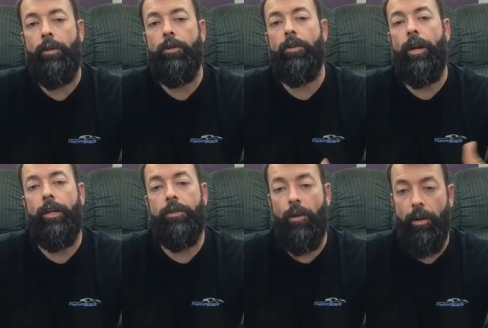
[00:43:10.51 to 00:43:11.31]
They were trying
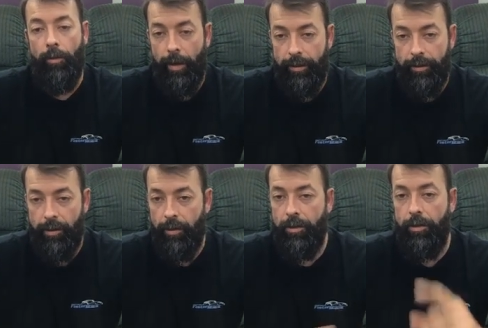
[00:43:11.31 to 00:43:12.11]
to start a race
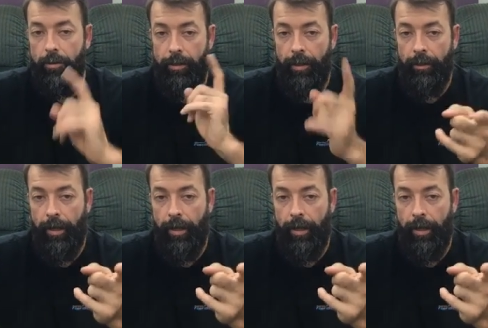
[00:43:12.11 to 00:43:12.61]
series using